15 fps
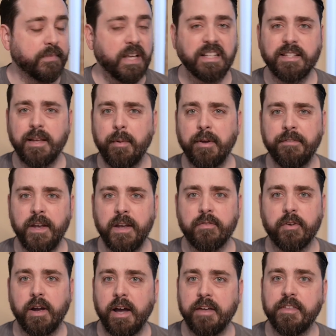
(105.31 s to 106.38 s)
It's not my
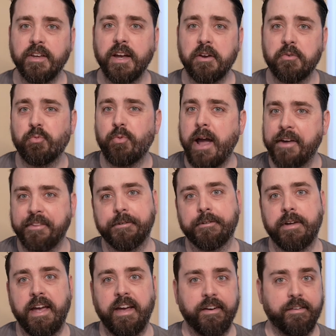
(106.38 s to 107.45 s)
favorite. I think I'd rather
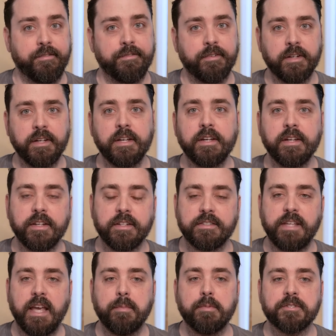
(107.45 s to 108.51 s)
have
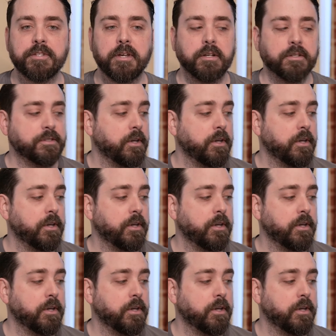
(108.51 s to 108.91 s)
table salt.